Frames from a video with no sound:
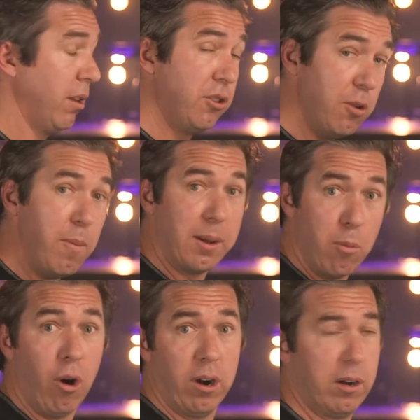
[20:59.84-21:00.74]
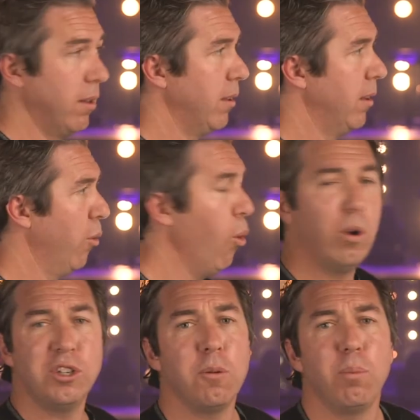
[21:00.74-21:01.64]
to make more? Well,
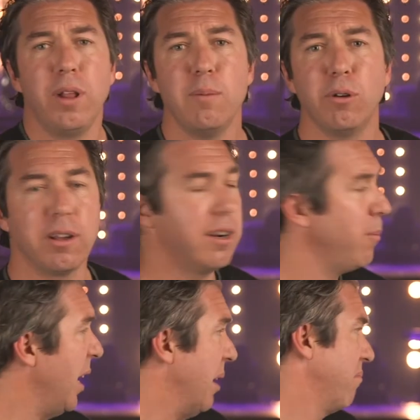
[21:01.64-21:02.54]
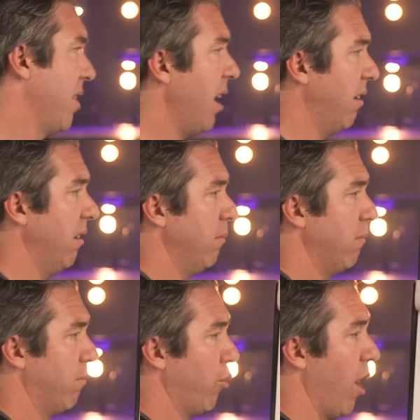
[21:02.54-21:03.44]
what's your playbook gonna be? I don't know,
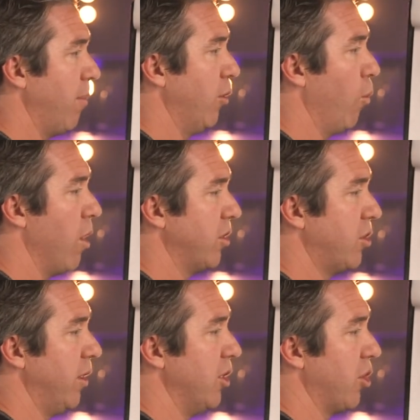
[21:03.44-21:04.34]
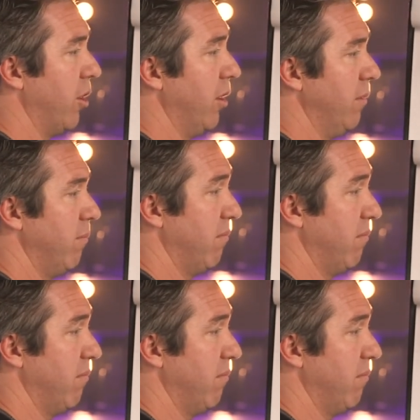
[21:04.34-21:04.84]
probably the Wall Street Journal,